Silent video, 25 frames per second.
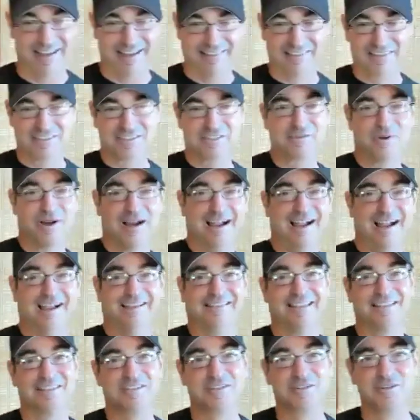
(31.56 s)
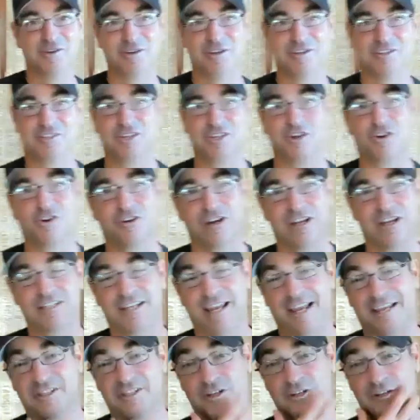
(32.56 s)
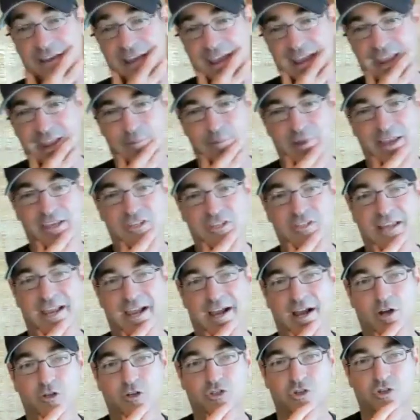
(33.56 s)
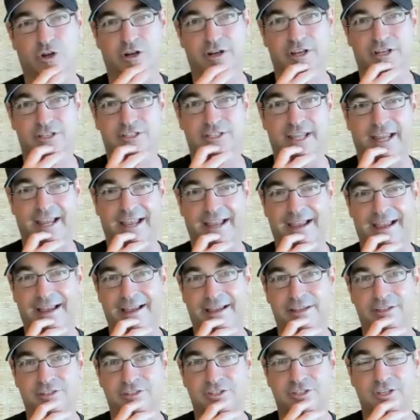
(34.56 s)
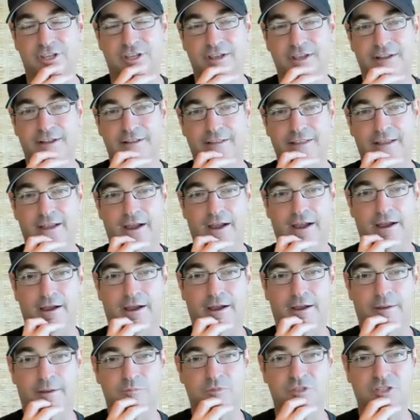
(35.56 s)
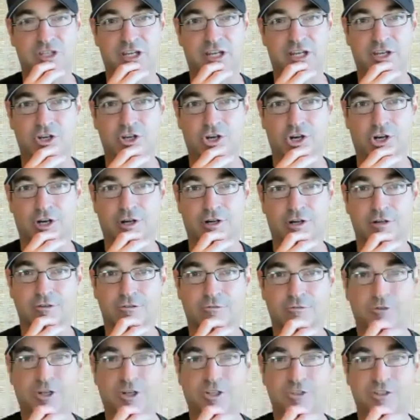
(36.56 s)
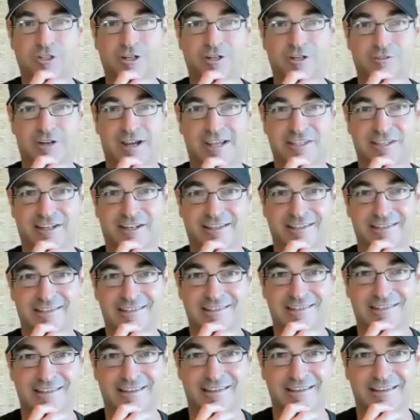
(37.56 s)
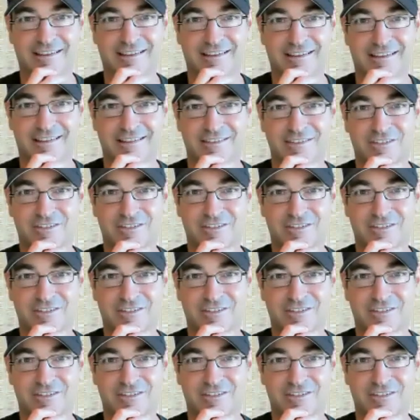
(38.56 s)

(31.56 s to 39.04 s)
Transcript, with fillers: the swag, that's cool. So Chris, yeah, so Gabe has now joined us as senior realtor in residence. So